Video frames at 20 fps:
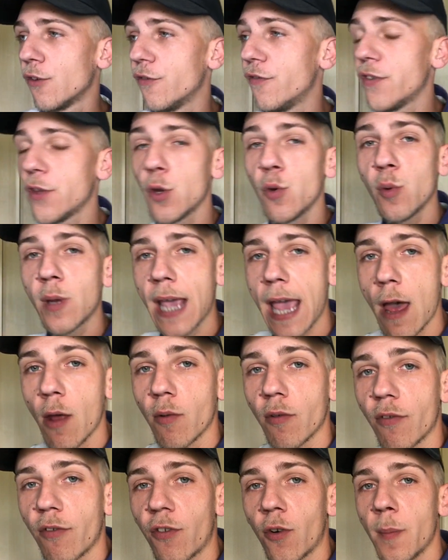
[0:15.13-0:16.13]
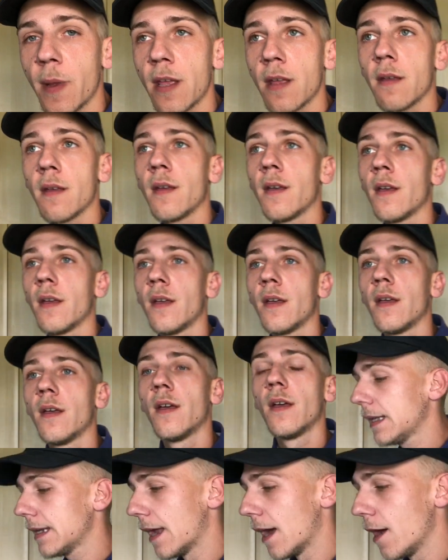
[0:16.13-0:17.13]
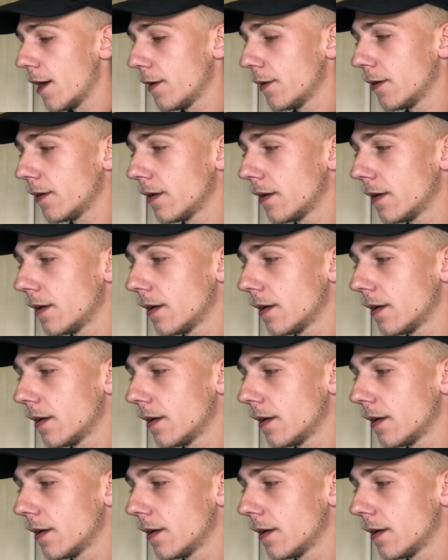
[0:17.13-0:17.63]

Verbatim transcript: view count from it. You know,